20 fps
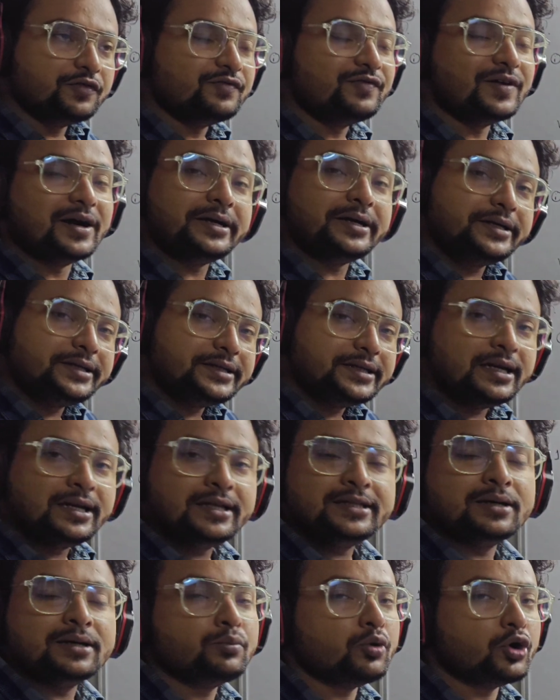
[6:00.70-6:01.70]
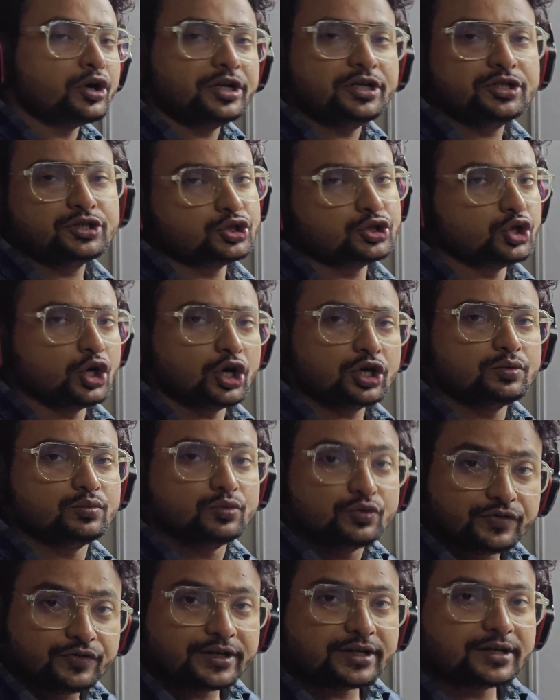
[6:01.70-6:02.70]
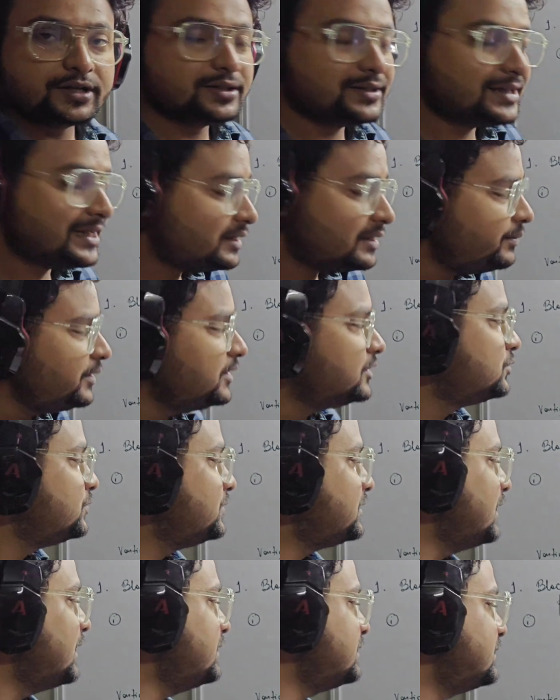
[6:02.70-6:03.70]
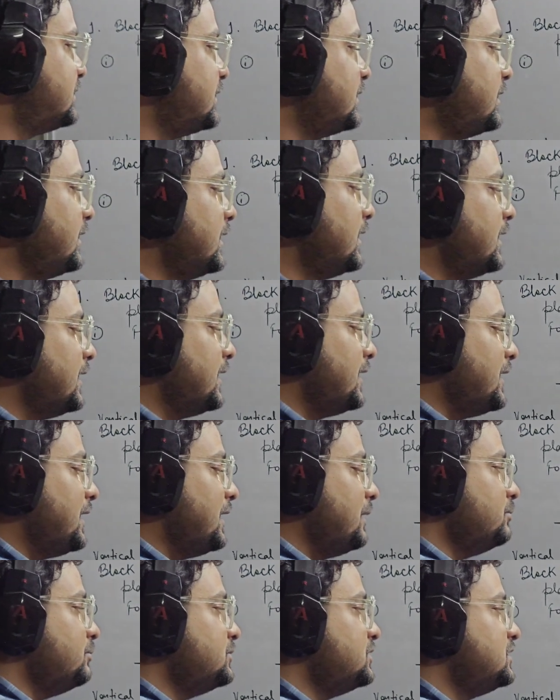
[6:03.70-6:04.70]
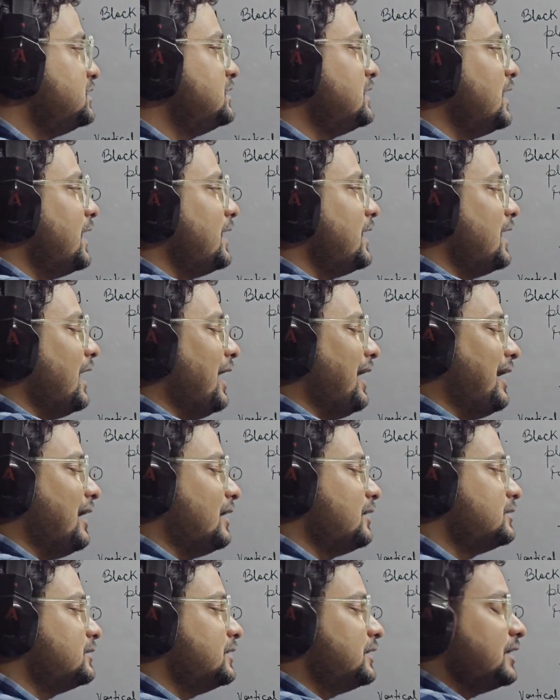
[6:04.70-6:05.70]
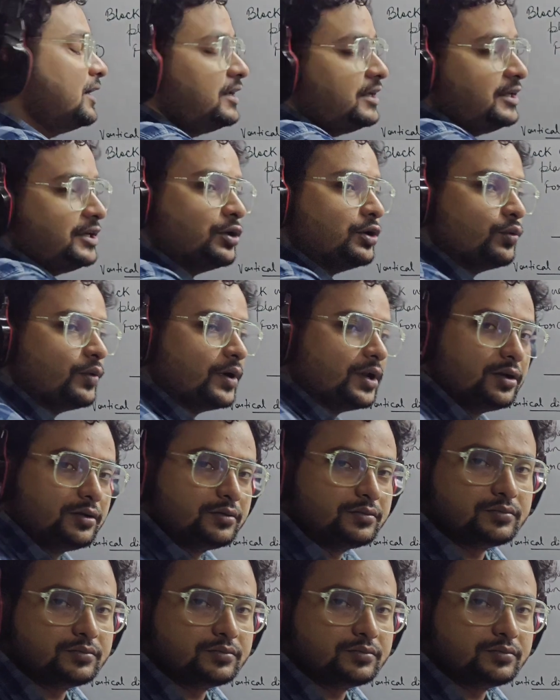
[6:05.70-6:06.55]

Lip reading: Vertically, the body is not moving. That means we can say mg and r, they are equal.